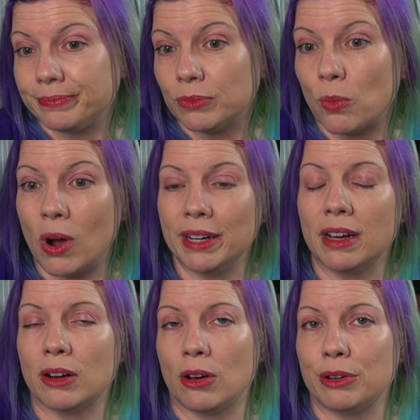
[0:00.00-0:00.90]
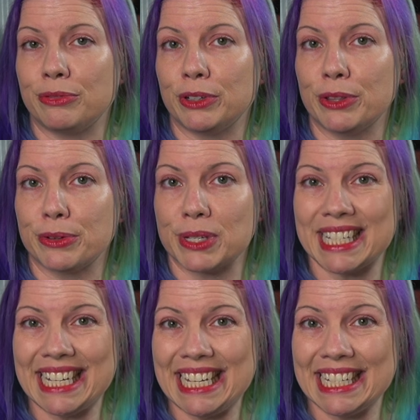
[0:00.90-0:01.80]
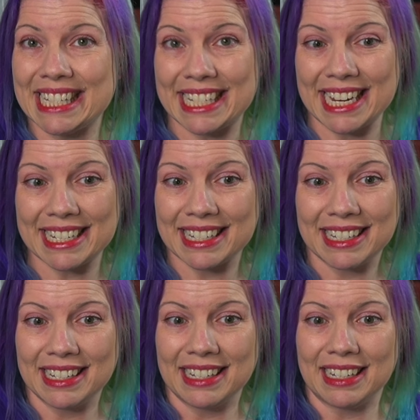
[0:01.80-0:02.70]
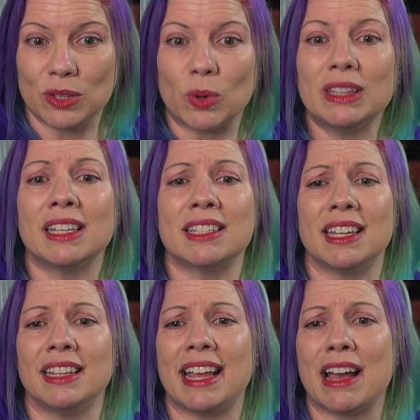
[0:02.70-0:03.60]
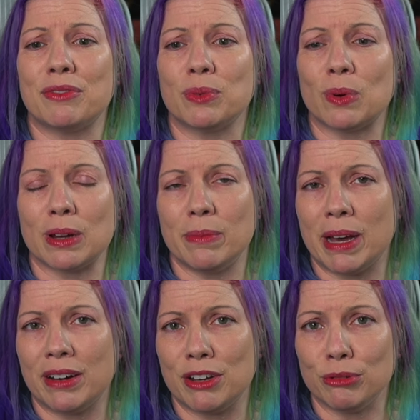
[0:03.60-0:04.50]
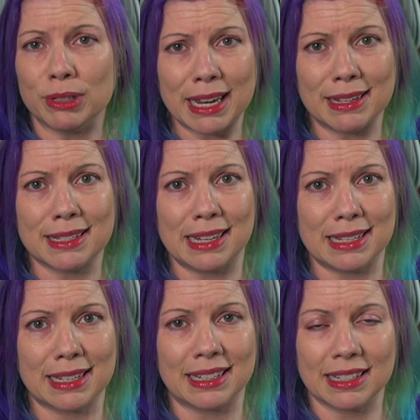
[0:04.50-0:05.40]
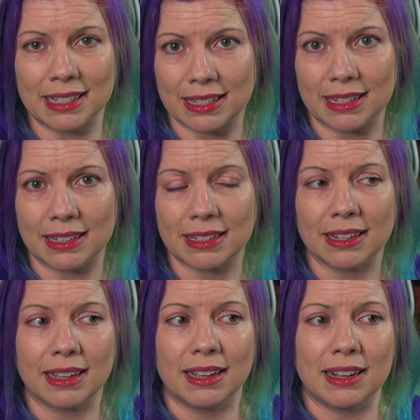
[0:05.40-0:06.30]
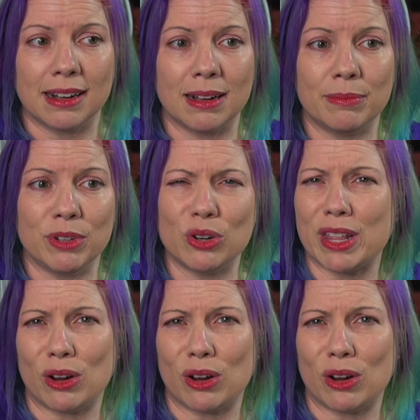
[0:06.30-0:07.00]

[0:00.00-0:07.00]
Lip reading: why not autofill their city and state? It's one less thing they have to worry about, and your data stays consistent. That